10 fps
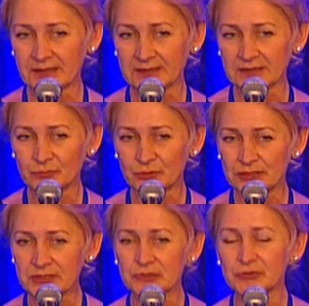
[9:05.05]

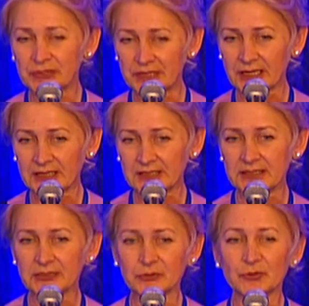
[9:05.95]
antibodies to detect
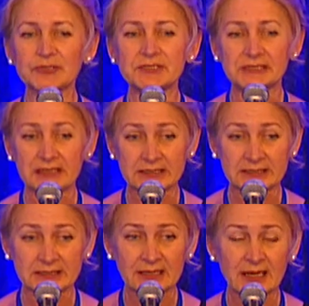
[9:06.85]
it, you don't see it.